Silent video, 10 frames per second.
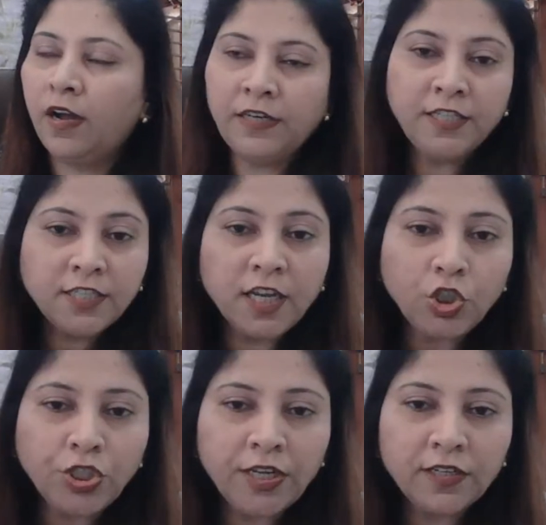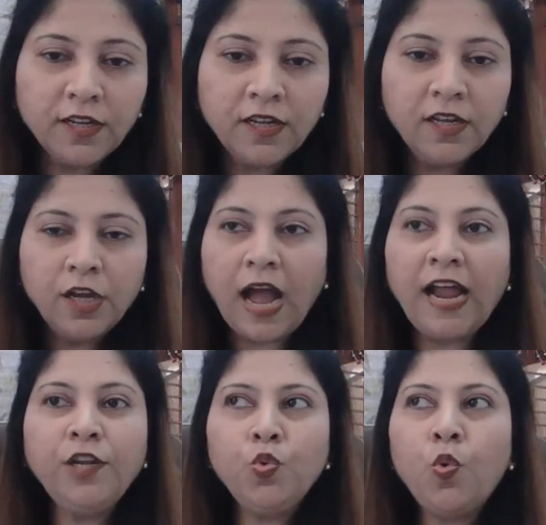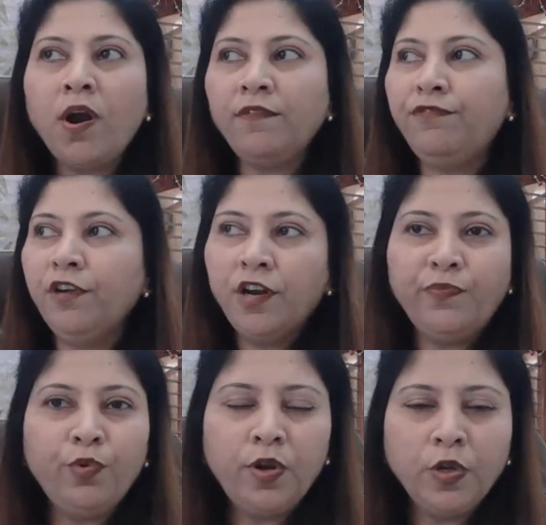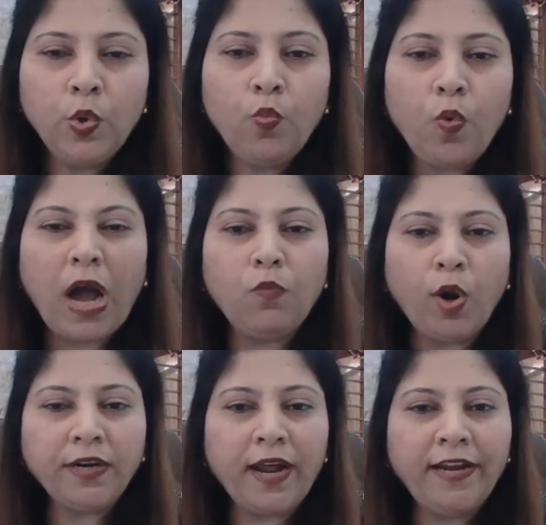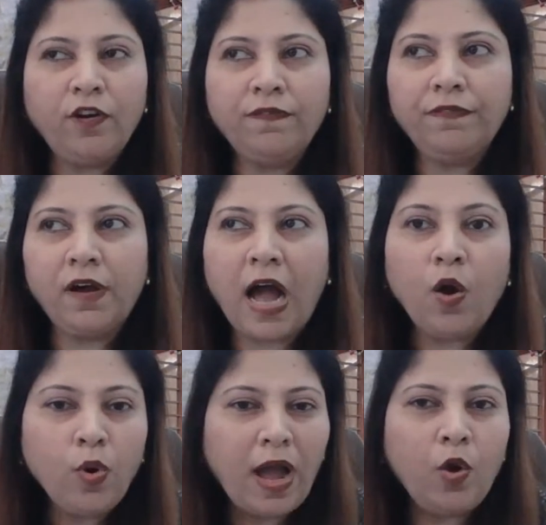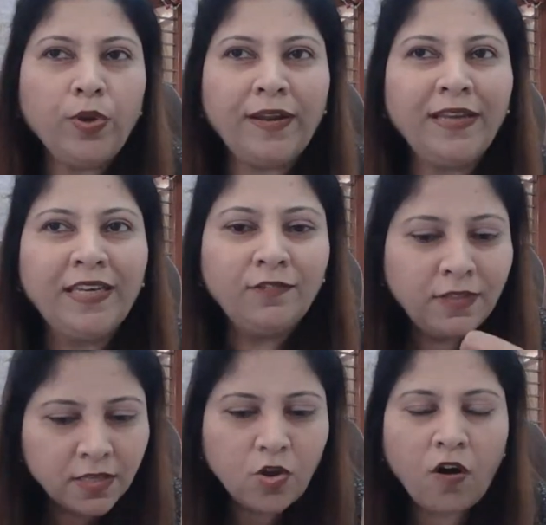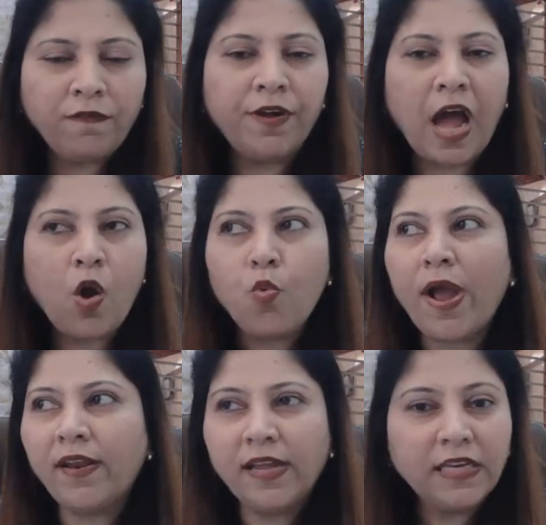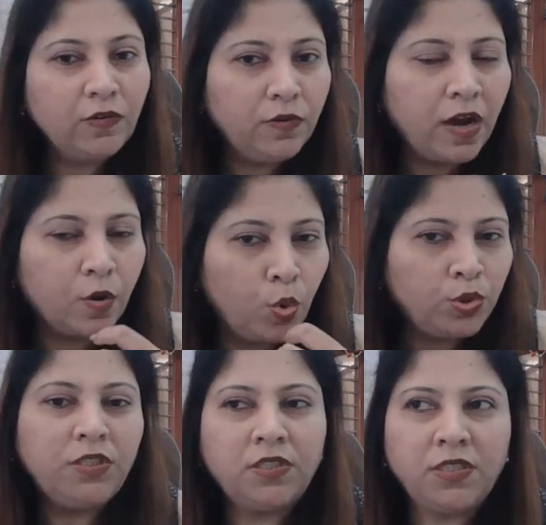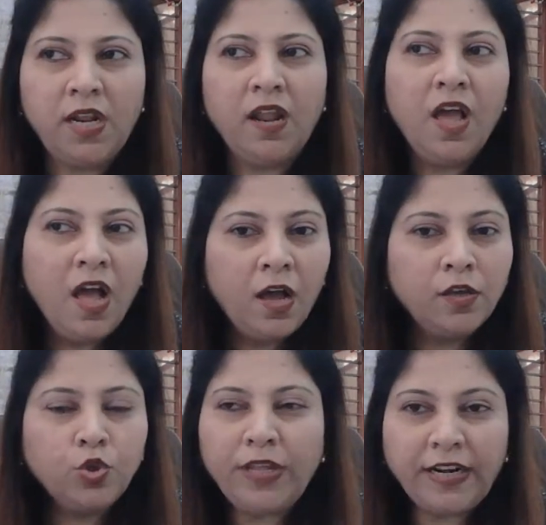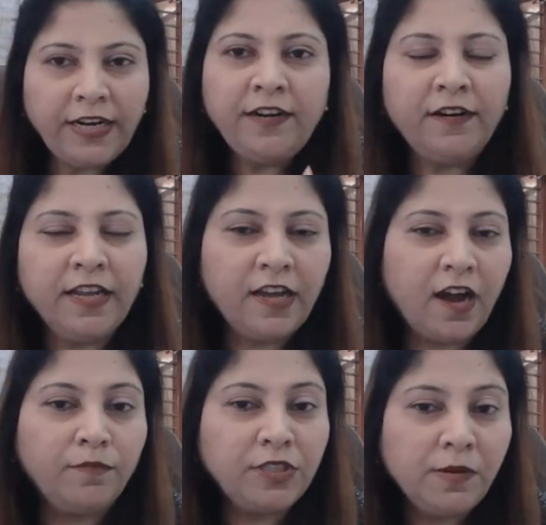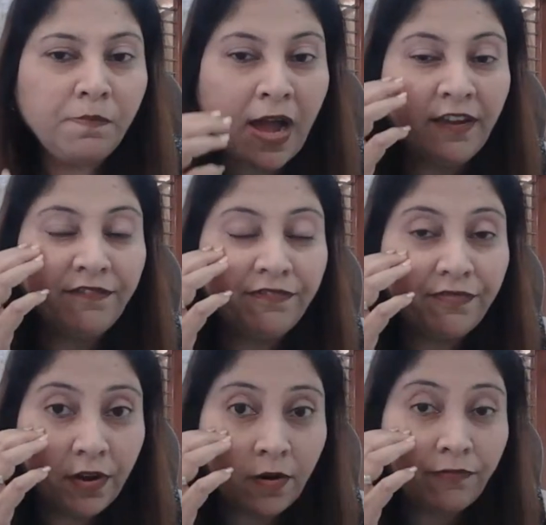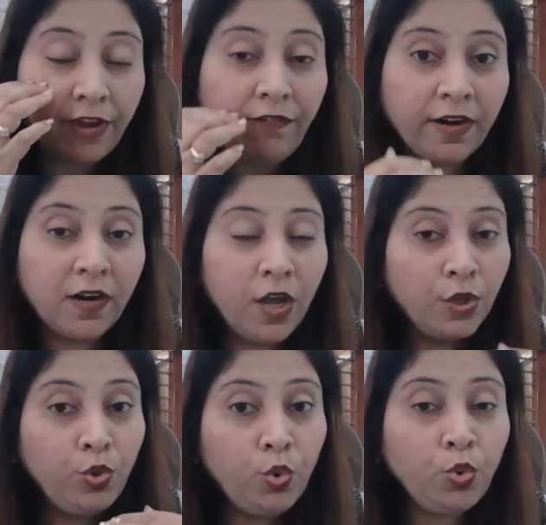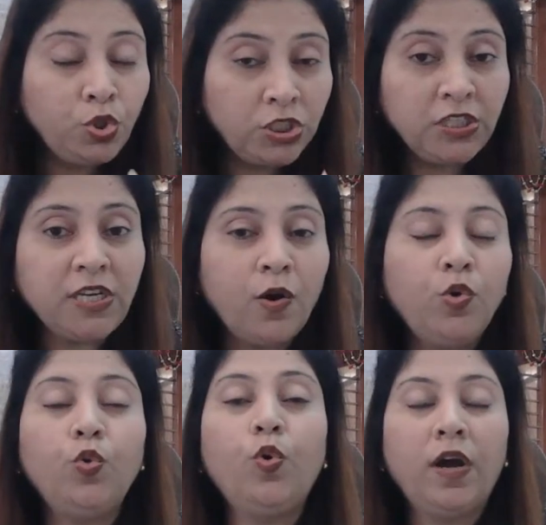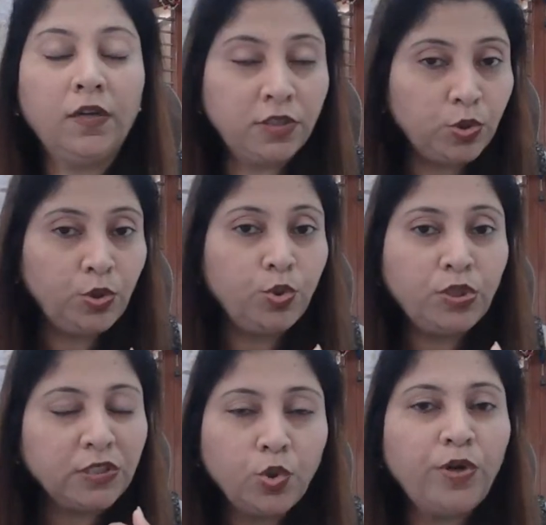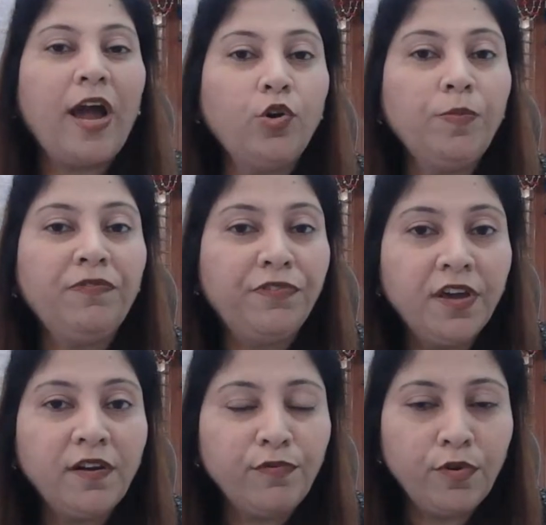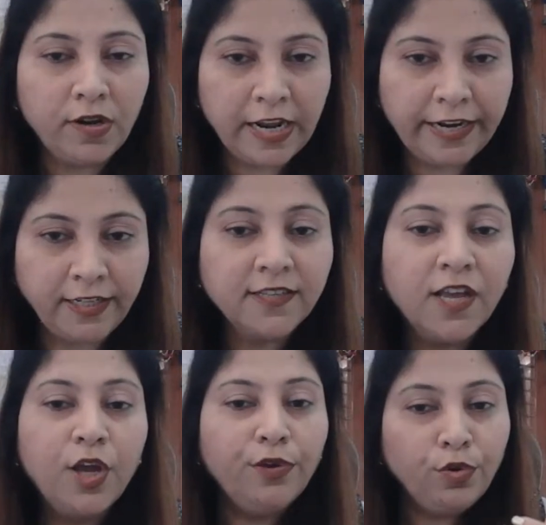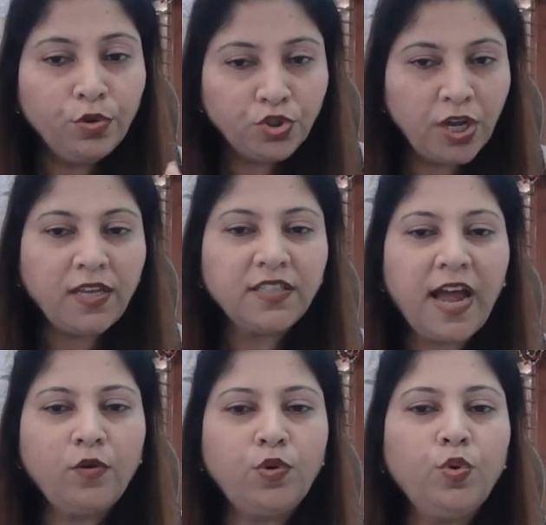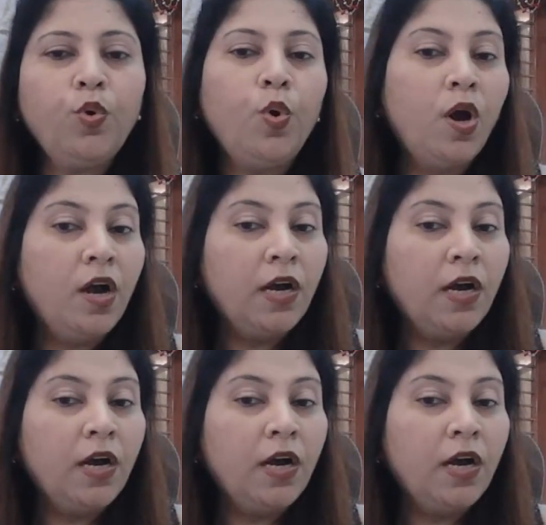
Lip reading: discussion and you are fearful, what kind of how can I give this offer? How can I give close this deal so that it comes in my favor? You just have to. You just don't have to be fearful, ladies. You just have to